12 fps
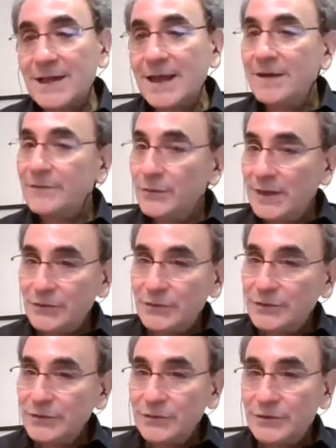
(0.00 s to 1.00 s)
and if you
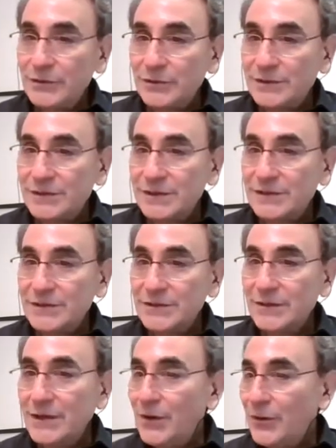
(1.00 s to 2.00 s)
introduce to your
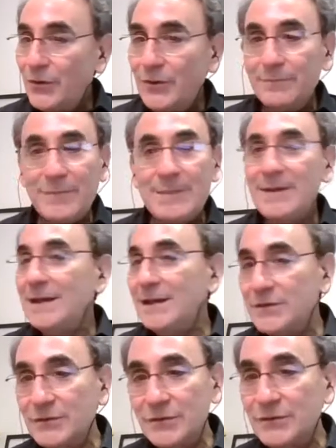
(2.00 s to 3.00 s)
sister or maybe
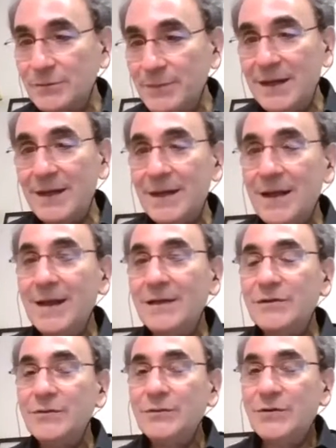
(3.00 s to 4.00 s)
introduce me
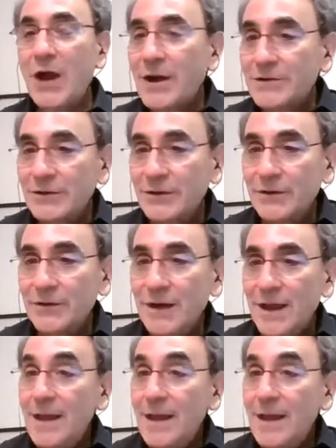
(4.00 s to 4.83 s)
to talk to her,